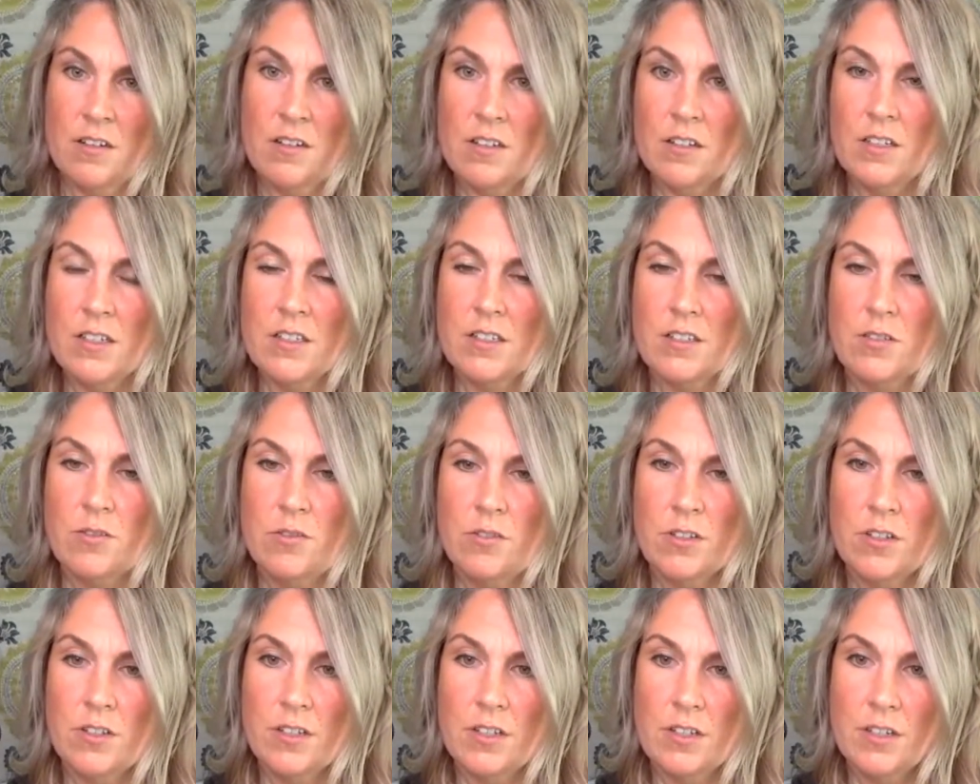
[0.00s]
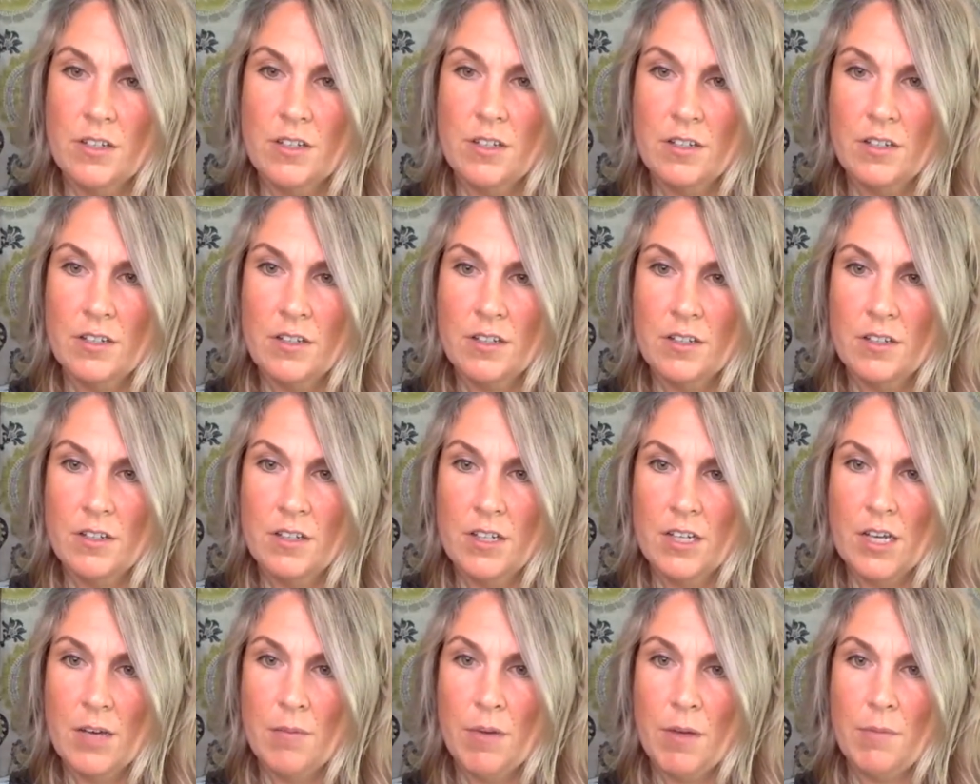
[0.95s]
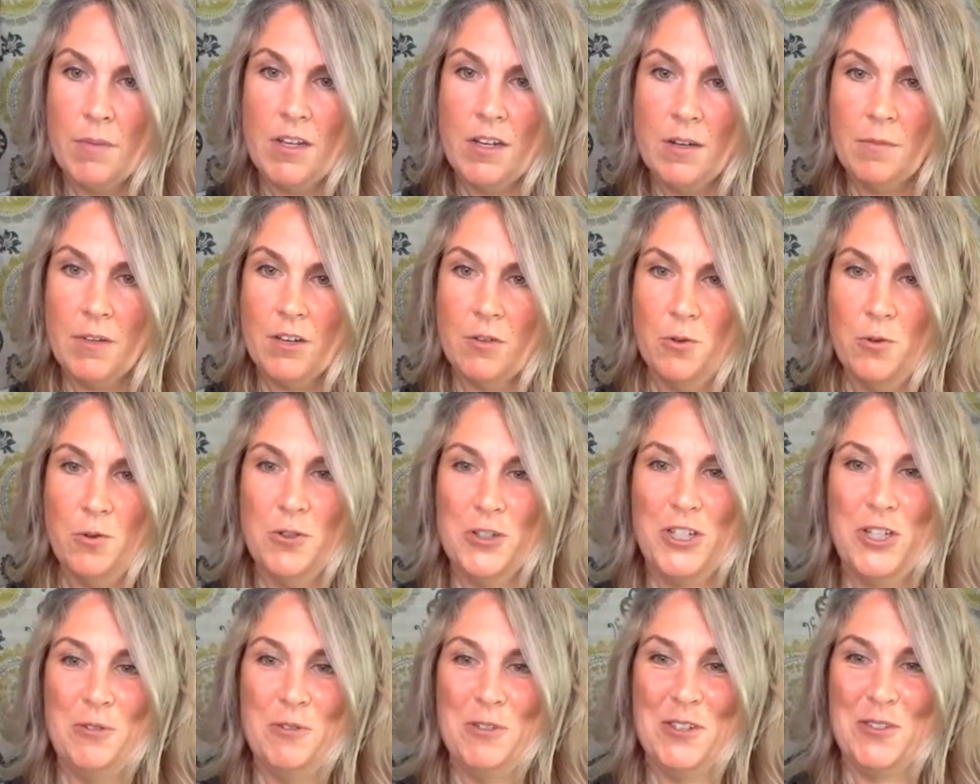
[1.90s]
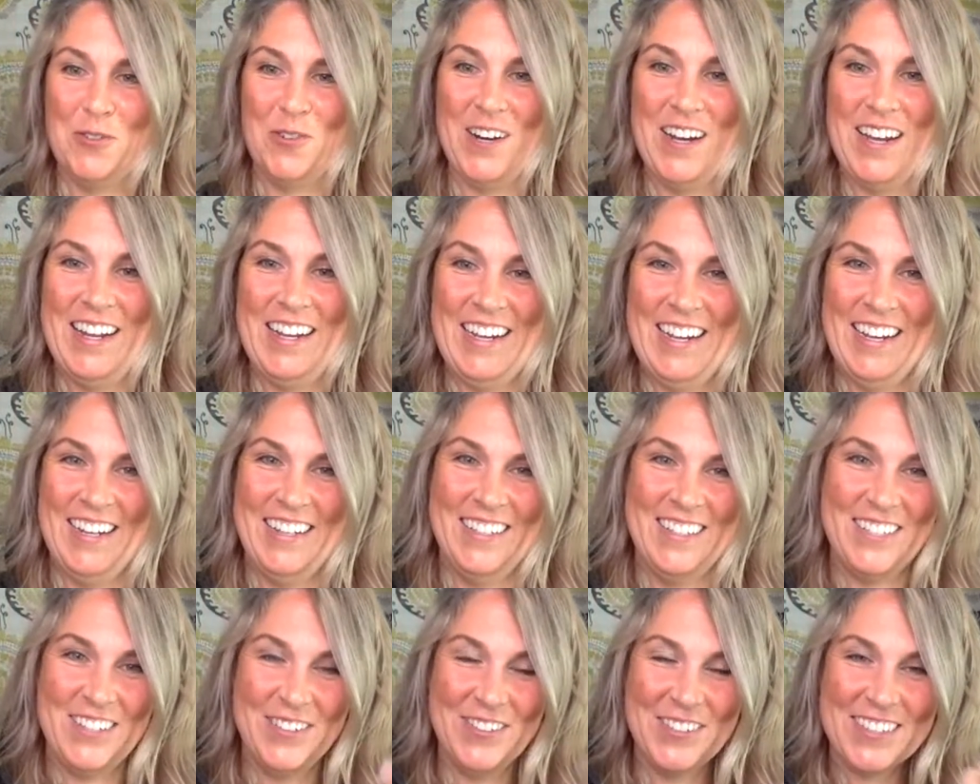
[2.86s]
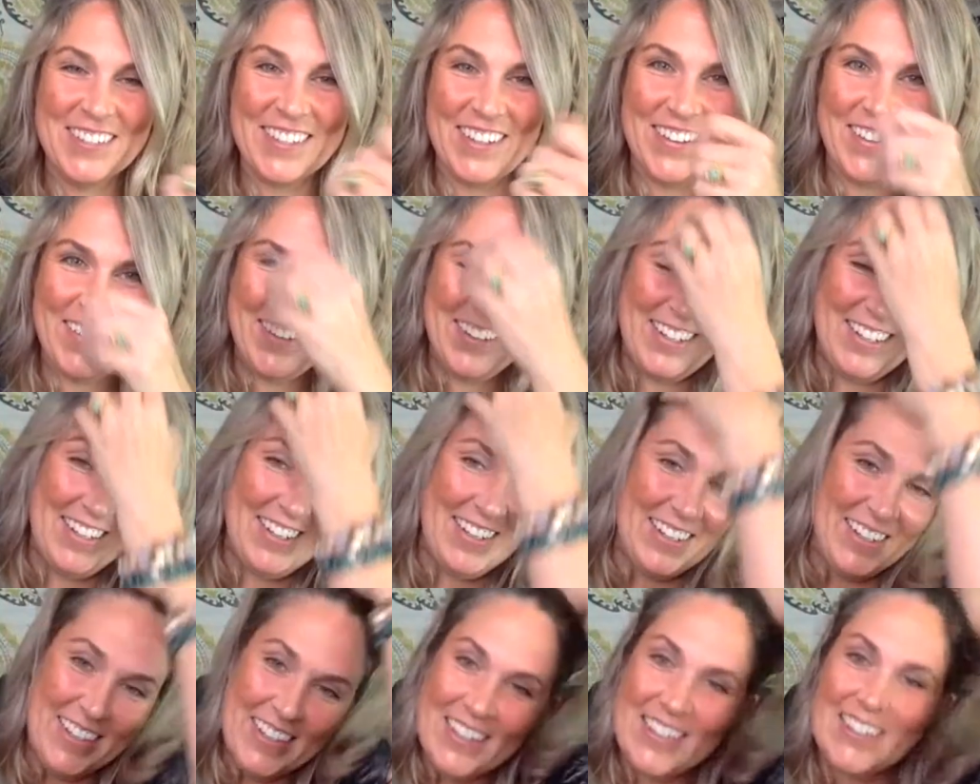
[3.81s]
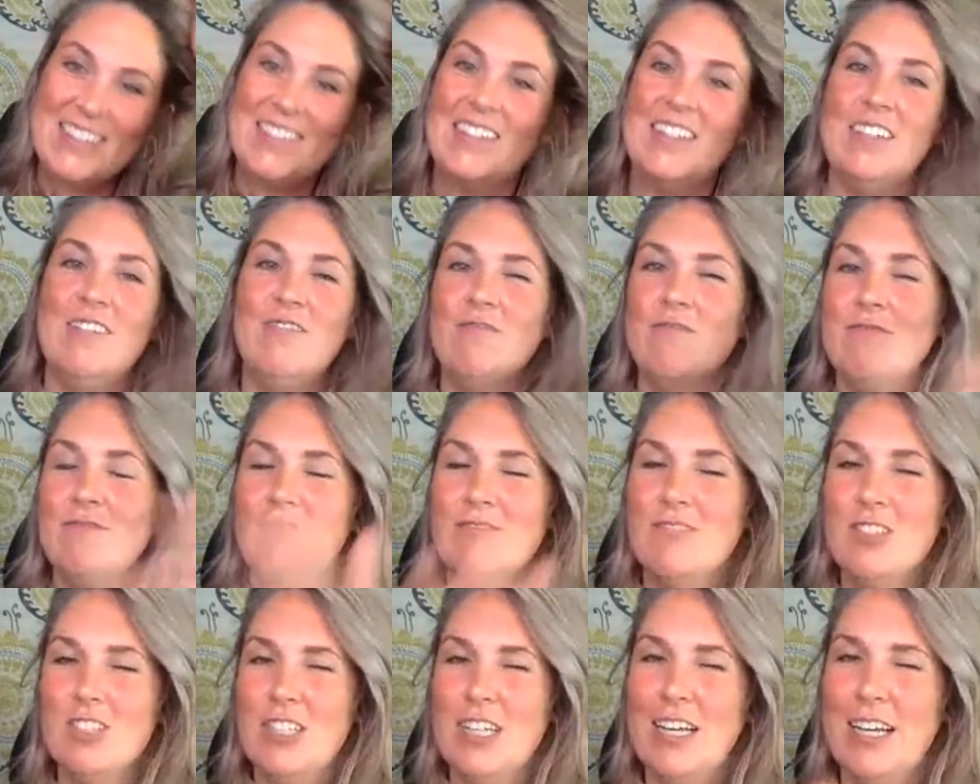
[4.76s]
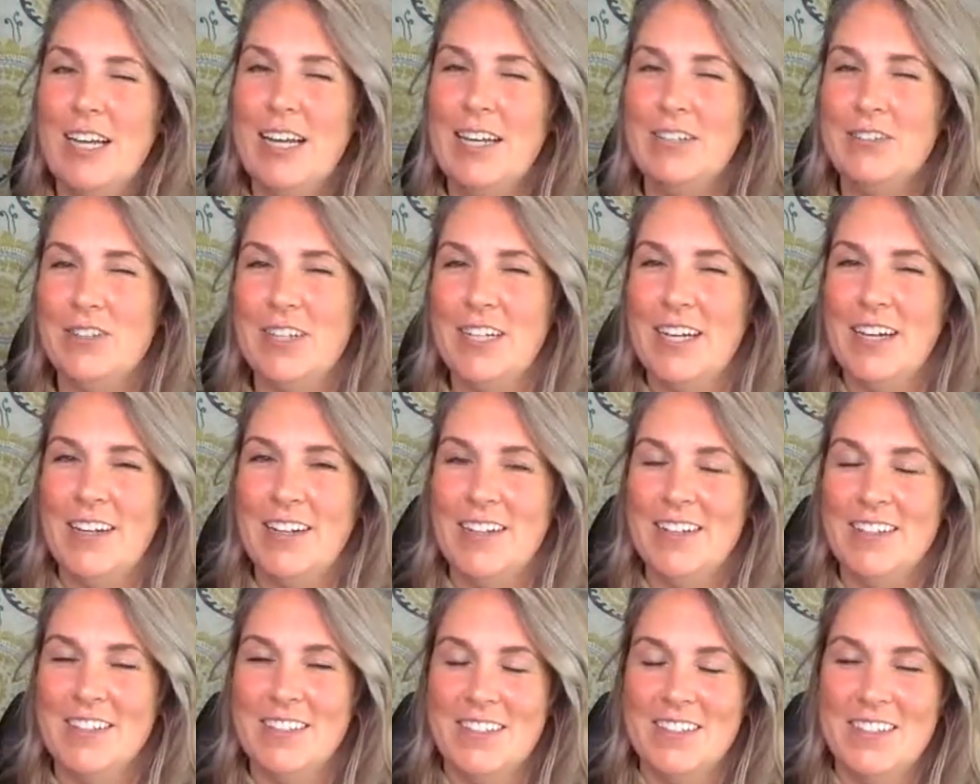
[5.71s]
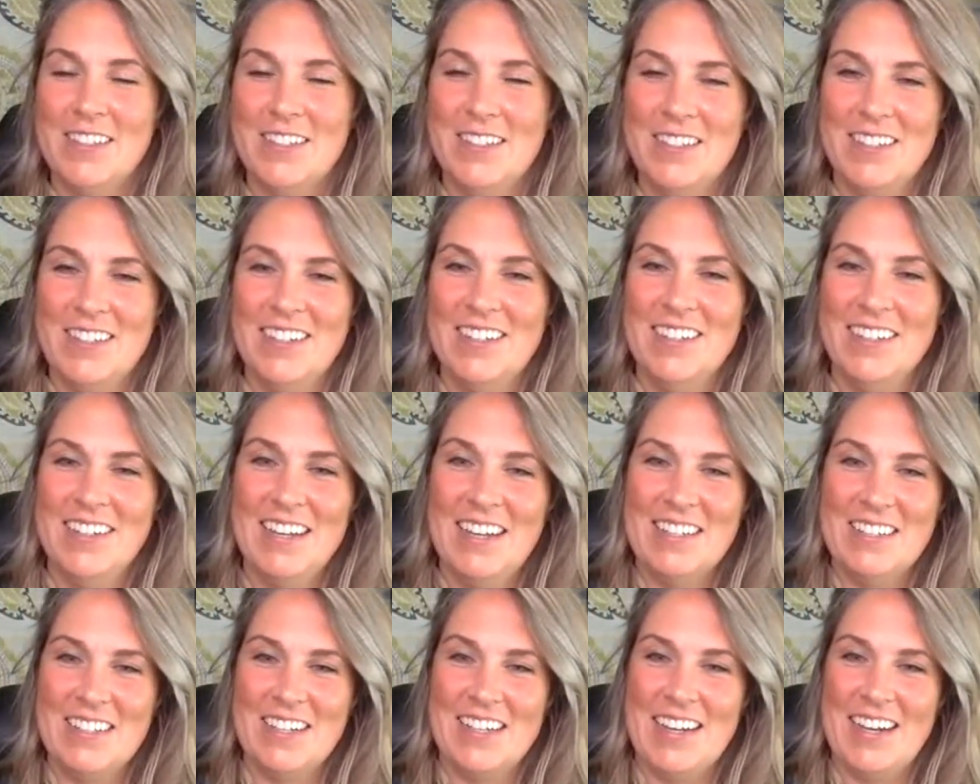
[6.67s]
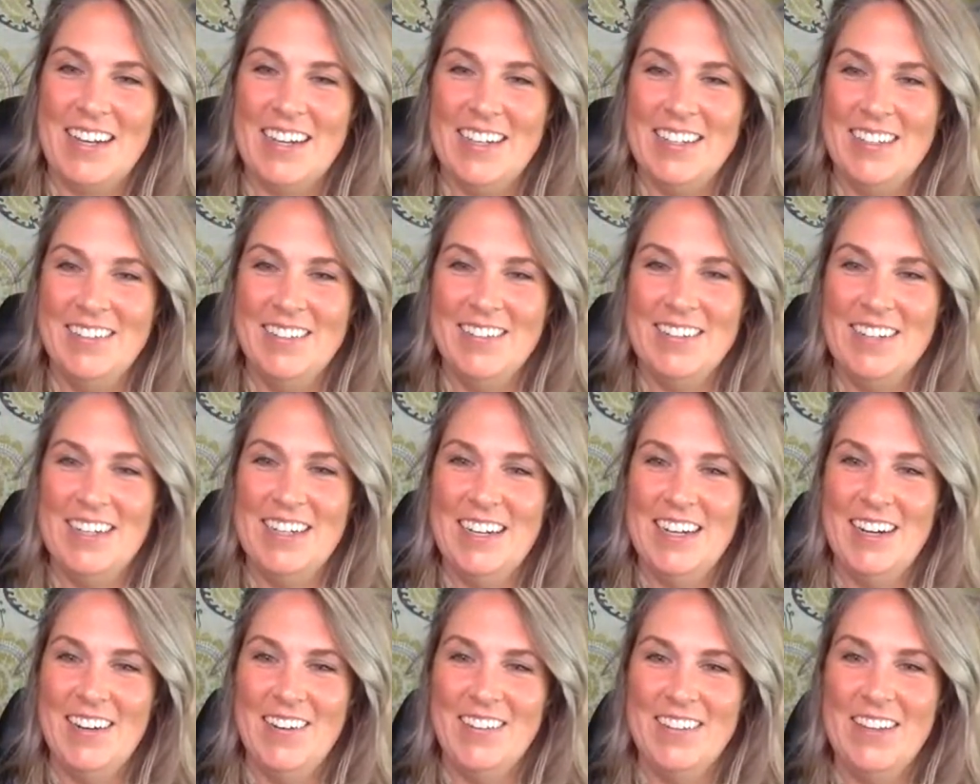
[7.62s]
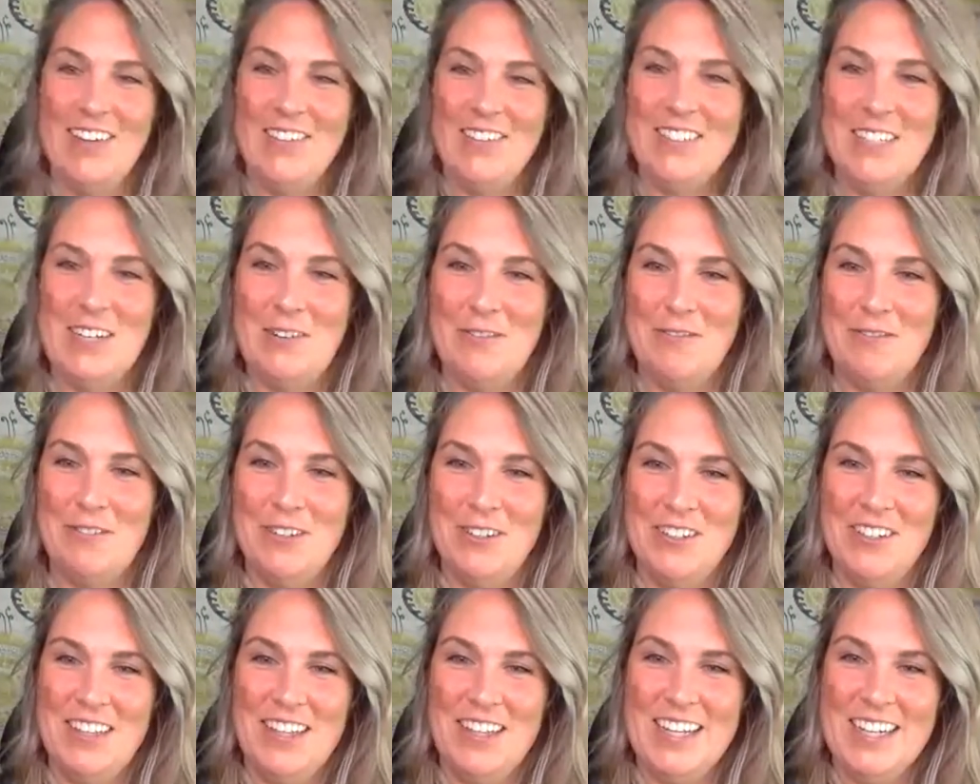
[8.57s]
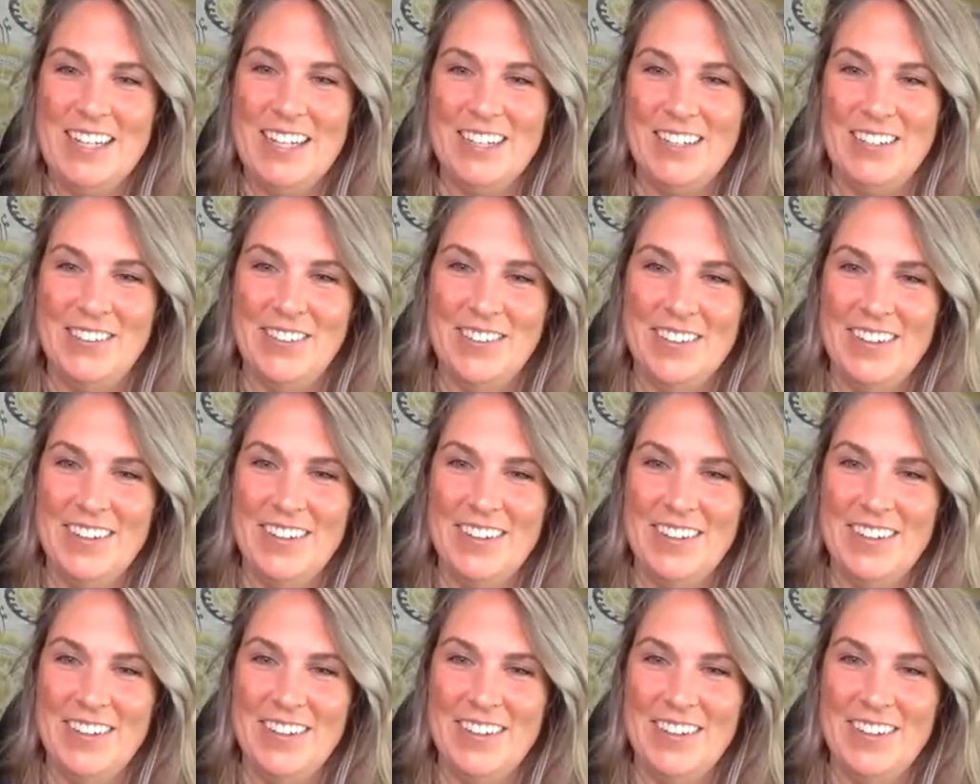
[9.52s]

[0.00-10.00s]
Let's hold on. Am I meeting my, oh, she was ready. She was on it. See, take Adriana as a guide right now. That was helpful. Thank you.